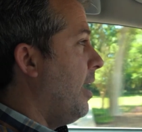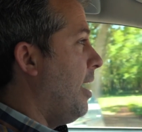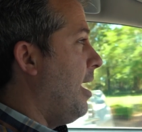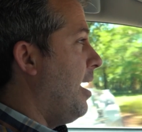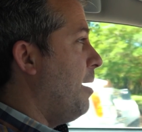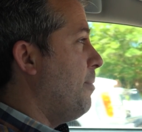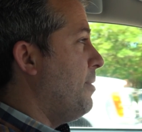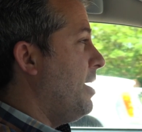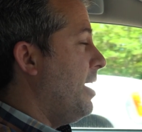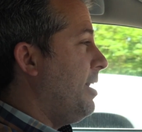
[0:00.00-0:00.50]

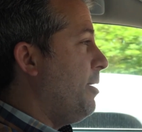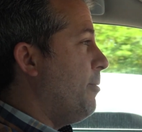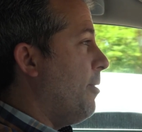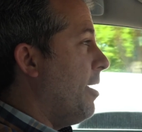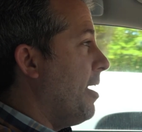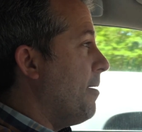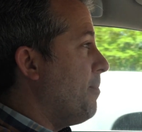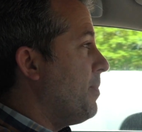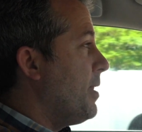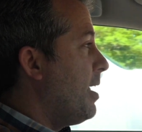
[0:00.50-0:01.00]
Um,
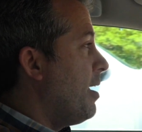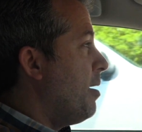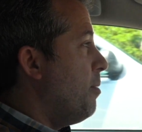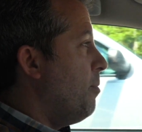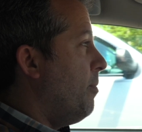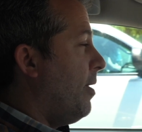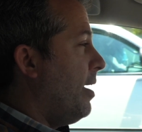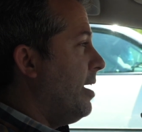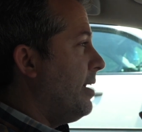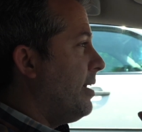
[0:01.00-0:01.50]
anyway,
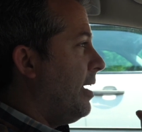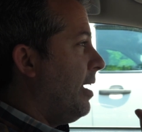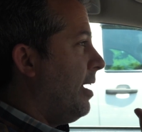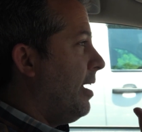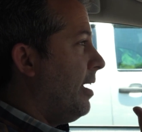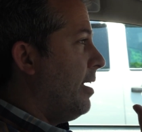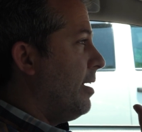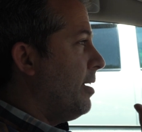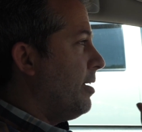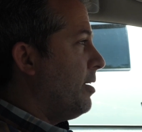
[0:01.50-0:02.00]
but
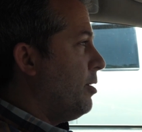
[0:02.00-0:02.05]
uh,